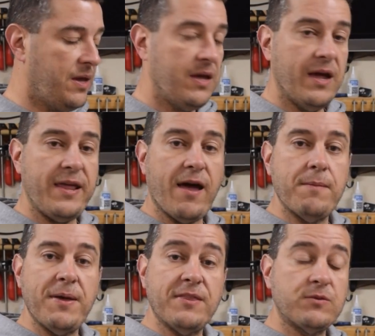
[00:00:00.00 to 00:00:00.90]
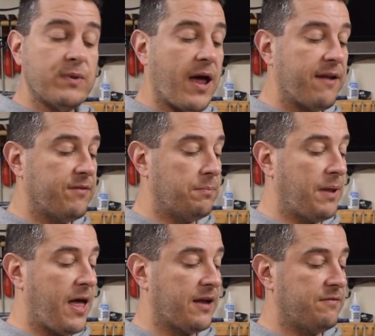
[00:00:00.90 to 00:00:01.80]
Anyhow, I made this one out of a
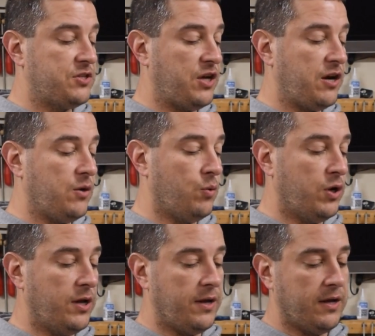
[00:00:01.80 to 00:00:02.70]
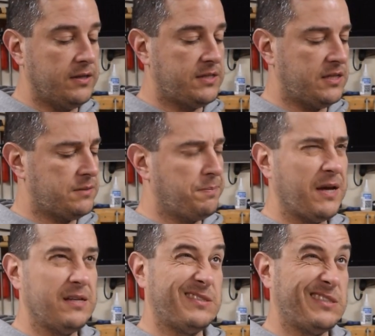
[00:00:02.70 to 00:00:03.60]
block of cherry wood, a
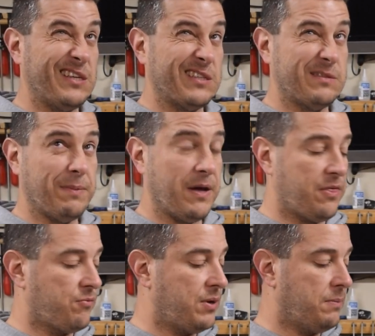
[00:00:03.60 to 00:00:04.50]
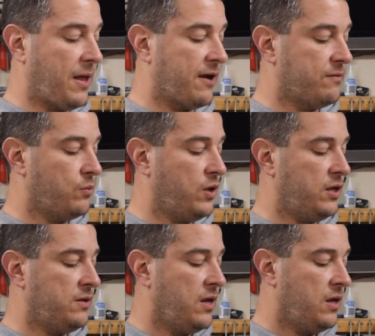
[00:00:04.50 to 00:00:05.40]
6x6x3 block of
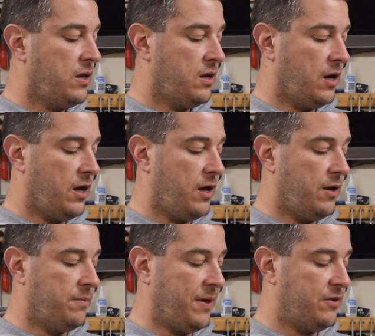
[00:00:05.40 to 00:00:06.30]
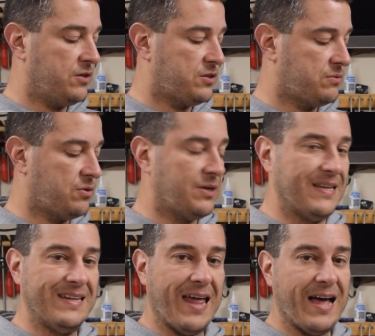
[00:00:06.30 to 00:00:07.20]
wood. And there's
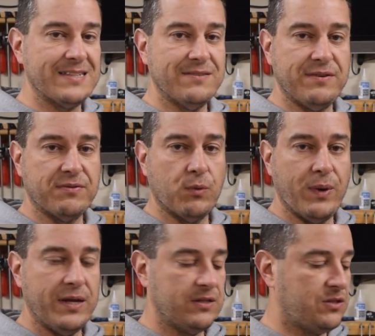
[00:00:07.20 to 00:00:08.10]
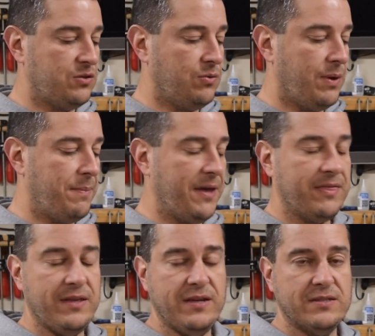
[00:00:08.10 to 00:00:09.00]
certainly lots of different ways to
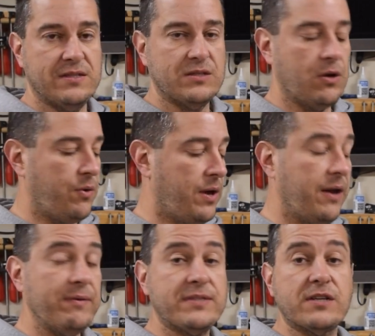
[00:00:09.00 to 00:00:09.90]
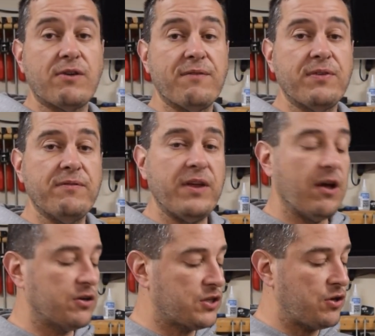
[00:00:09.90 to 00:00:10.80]
make these. So anyway, stick around for the
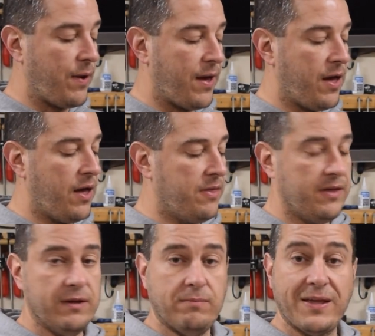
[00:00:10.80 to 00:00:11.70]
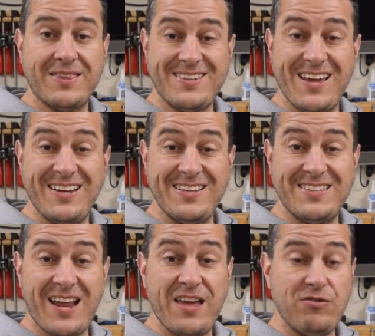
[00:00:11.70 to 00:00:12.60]
video. I'll show you the techniques
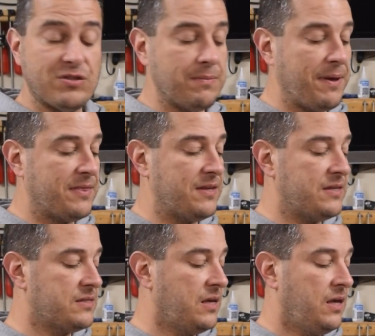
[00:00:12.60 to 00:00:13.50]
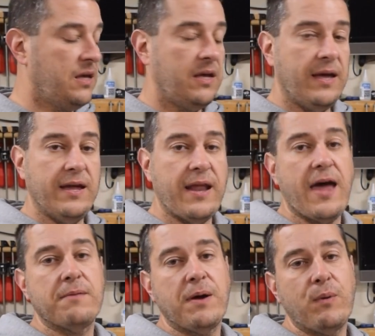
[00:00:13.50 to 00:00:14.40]
that I use to make this. And
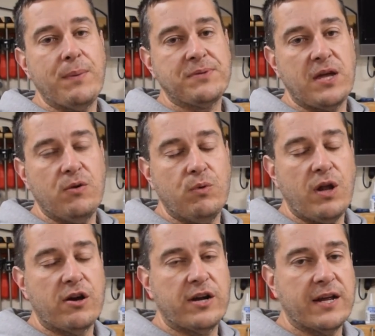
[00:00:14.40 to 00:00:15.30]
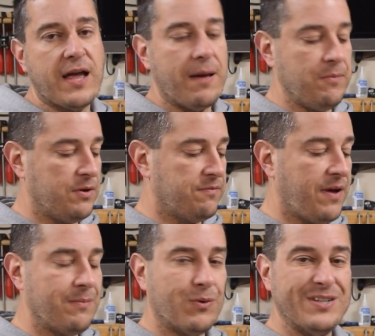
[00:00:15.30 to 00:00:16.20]
out on my website at woodlogger.com, you can
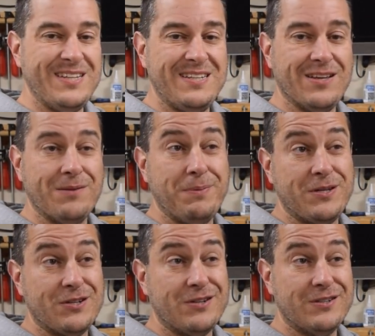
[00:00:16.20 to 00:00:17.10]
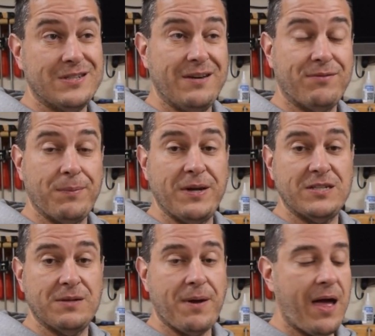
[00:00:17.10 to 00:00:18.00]
find more detailed pictures and
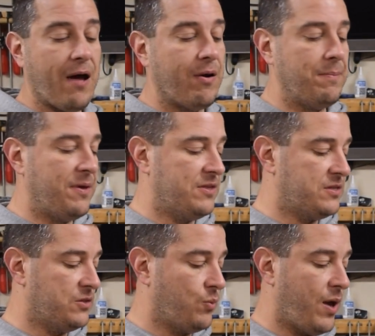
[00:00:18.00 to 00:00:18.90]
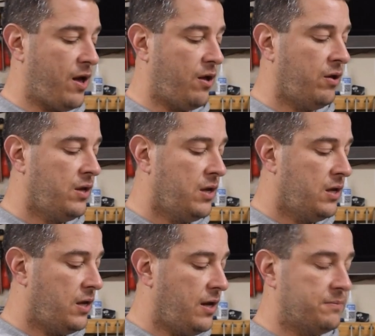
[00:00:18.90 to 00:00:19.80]
information about how I made this as well.
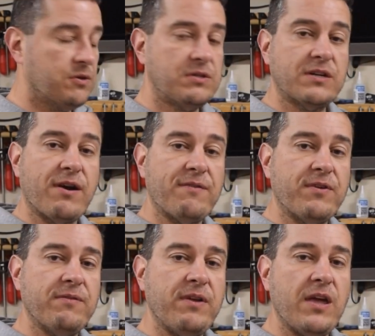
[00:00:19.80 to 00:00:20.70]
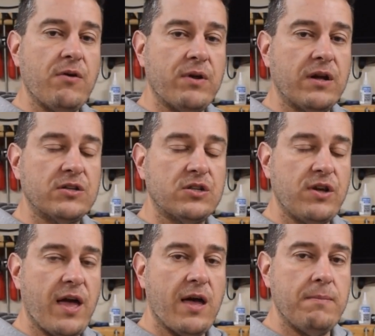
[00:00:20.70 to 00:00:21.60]
So stick around for the video and I'll show
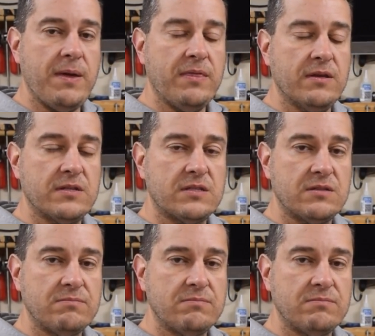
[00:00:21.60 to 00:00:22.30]
you how I made this.